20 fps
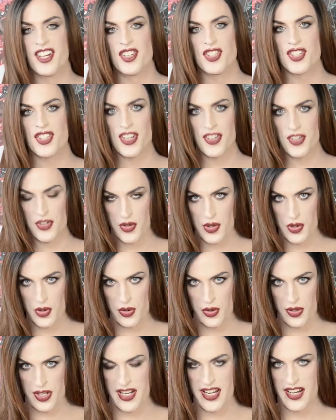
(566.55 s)
Just go
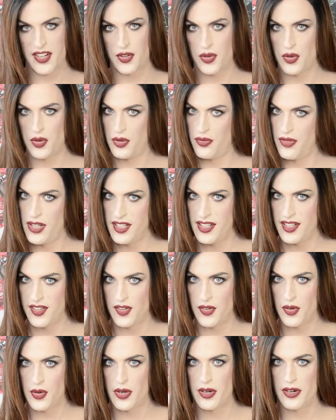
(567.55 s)
to the next convenience
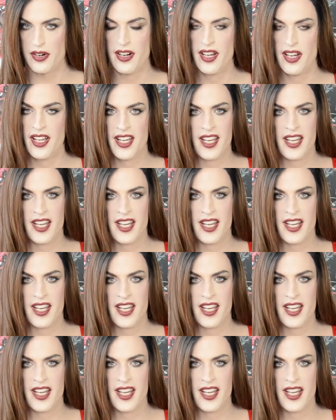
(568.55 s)
store